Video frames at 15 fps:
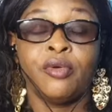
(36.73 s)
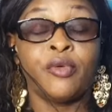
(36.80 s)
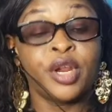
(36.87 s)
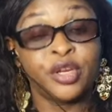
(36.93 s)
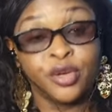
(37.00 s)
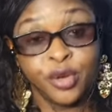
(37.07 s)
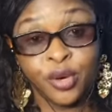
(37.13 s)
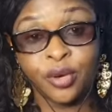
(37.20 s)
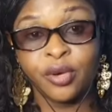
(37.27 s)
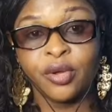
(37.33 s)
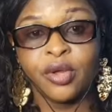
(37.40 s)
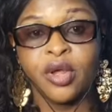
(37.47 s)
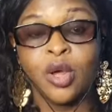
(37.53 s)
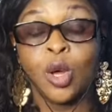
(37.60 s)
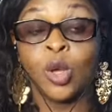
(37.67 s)
radio
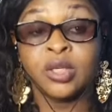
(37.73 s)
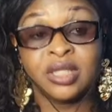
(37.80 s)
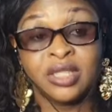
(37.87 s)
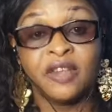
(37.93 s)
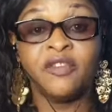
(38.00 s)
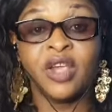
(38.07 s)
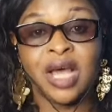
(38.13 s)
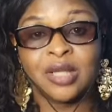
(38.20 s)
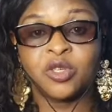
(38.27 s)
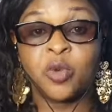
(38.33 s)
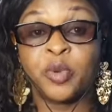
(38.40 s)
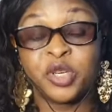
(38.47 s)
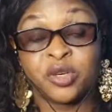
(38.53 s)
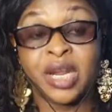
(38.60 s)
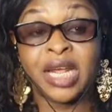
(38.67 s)
or TV house
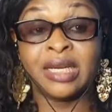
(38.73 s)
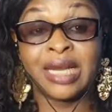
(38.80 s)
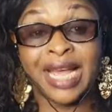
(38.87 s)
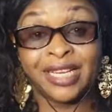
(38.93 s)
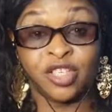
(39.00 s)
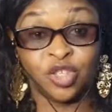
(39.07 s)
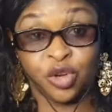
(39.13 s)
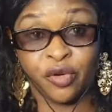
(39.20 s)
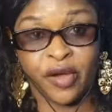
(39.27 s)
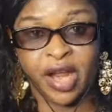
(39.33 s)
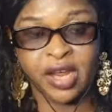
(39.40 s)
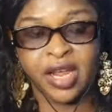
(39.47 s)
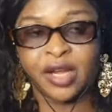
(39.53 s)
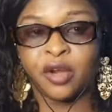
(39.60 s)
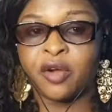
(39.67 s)
operational in Nigeria
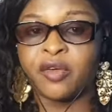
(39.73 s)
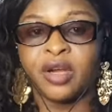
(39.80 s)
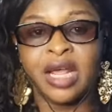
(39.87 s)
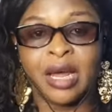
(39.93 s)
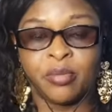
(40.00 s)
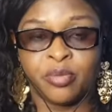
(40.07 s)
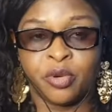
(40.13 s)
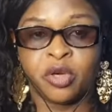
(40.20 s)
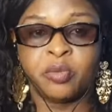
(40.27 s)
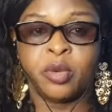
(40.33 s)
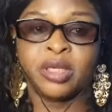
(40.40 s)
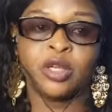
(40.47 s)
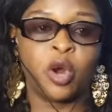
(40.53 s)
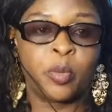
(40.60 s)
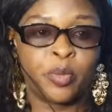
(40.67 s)
here, not really abroad,
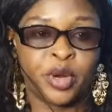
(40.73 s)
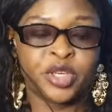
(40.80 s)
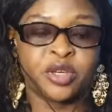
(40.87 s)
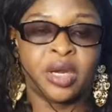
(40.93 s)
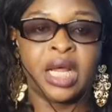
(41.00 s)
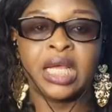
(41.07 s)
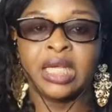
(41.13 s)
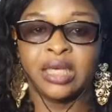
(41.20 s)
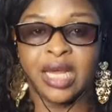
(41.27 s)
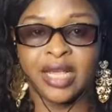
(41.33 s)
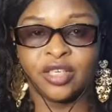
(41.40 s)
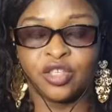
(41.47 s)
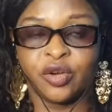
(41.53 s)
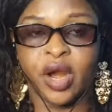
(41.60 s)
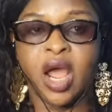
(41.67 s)
but operational in
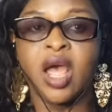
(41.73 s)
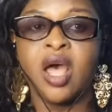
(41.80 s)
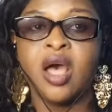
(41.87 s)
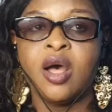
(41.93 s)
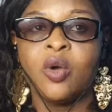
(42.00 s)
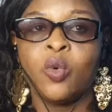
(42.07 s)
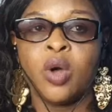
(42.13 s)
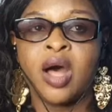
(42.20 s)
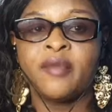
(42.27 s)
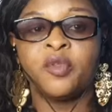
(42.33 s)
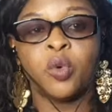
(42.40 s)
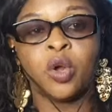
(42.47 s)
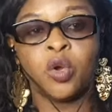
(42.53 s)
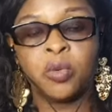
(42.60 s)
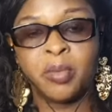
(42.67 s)
Nigeria. We have
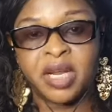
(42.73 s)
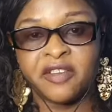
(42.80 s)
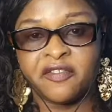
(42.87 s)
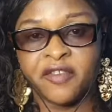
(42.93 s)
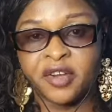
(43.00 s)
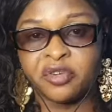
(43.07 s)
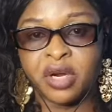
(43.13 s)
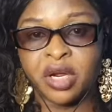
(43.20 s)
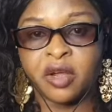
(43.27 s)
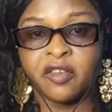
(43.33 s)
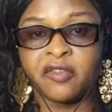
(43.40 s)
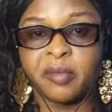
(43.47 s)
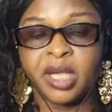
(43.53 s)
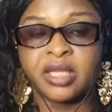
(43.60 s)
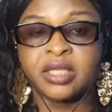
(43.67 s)
the one owned by the federal
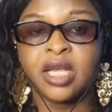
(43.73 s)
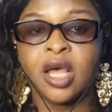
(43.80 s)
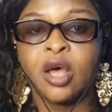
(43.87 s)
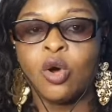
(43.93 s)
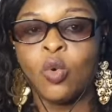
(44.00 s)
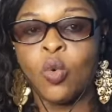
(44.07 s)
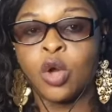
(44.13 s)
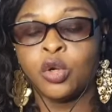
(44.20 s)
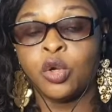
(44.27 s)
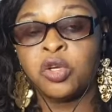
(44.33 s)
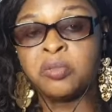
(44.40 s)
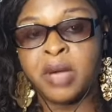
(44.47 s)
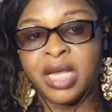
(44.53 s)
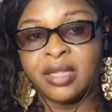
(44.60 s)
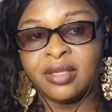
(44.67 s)
government, one
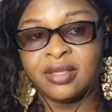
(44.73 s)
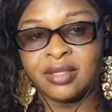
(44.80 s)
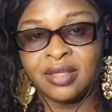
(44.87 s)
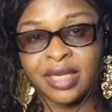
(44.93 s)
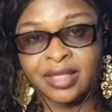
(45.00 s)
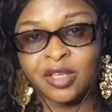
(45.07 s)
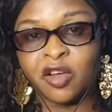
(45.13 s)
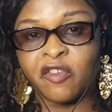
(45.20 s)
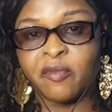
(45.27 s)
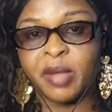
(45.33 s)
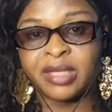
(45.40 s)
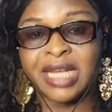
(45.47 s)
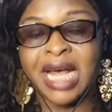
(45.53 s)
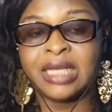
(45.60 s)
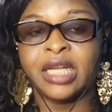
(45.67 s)
owned by the state
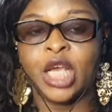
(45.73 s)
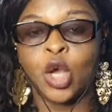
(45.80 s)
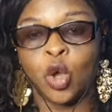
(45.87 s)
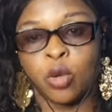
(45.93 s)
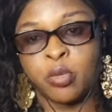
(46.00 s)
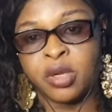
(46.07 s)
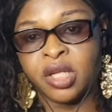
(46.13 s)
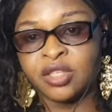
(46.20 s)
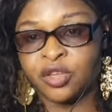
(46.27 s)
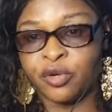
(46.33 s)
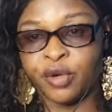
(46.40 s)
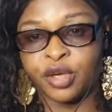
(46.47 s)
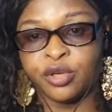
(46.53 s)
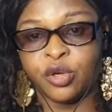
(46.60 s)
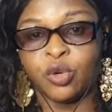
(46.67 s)
government, and a
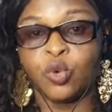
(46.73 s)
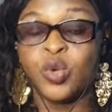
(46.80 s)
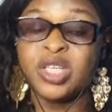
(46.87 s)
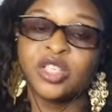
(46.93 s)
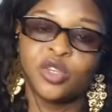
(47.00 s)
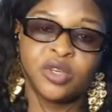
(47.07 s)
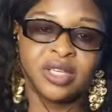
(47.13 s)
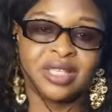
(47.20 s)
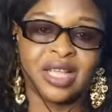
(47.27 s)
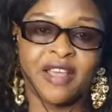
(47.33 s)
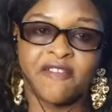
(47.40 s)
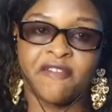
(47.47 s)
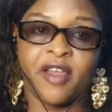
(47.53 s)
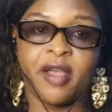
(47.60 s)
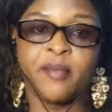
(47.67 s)
community radio, which Unizik
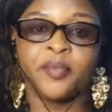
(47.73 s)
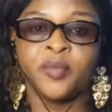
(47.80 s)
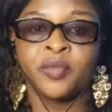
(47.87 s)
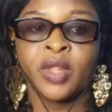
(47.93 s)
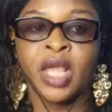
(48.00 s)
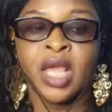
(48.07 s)
FM